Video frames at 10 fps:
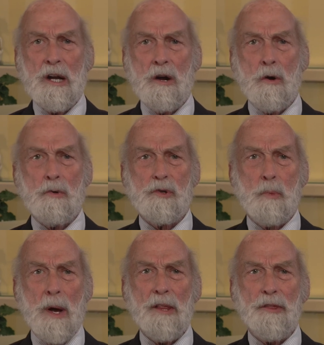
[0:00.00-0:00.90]
whose
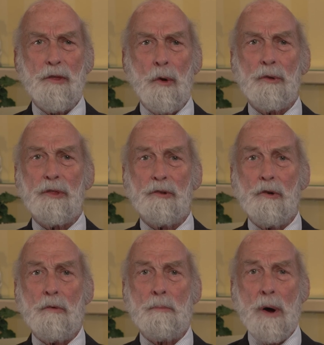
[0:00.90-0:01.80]

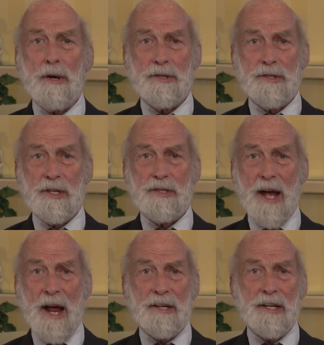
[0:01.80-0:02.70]
well-thought-through policies
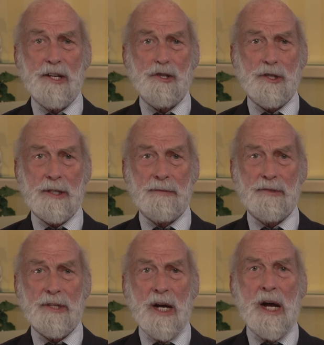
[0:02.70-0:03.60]
and initiatives